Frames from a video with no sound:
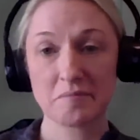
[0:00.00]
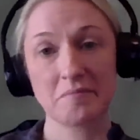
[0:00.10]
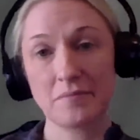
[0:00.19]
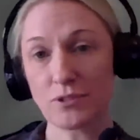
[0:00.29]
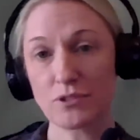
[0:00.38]

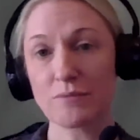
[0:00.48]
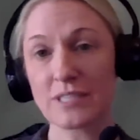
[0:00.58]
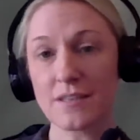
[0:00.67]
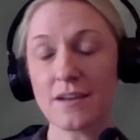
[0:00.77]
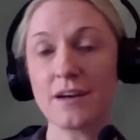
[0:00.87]
there's no
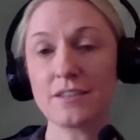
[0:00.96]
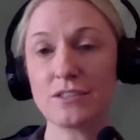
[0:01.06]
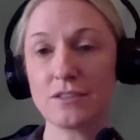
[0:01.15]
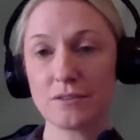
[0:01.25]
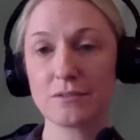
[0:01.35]
reason not
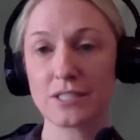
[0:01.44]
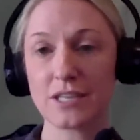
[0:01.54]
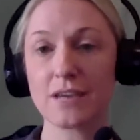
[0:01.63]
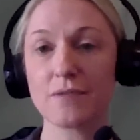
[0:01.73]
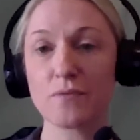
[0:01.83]
to
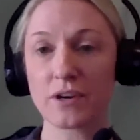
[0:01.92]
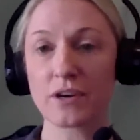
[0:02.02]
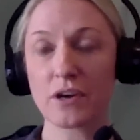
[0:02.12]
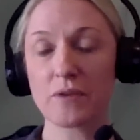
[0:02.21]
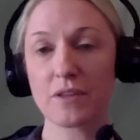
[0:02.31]
say we're
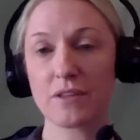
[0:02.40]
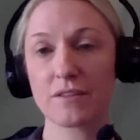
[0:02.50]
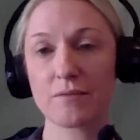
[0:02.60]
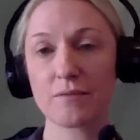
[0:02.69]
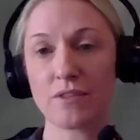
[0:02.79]
going to go
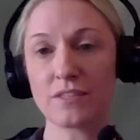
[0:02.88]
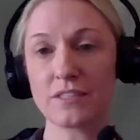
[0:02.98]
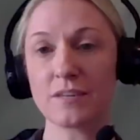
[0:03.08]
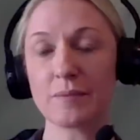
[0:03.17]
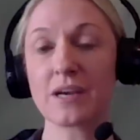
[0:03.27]
with
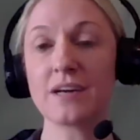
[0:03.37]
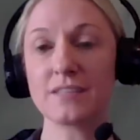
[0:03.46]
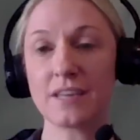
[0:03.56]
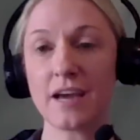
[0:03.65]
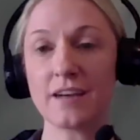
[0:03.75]
this deal
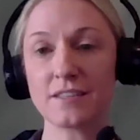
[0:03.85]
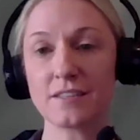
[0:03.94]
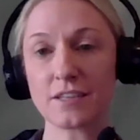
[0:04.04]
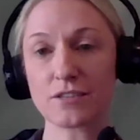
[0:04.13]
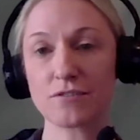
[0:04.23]
because it has
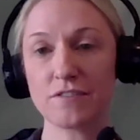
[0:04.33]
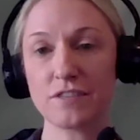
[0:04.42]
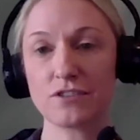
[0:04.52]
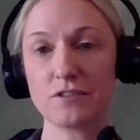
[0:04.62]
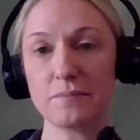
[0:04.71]
this extra
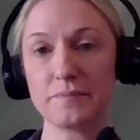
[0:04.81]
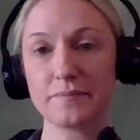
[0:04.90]
feature.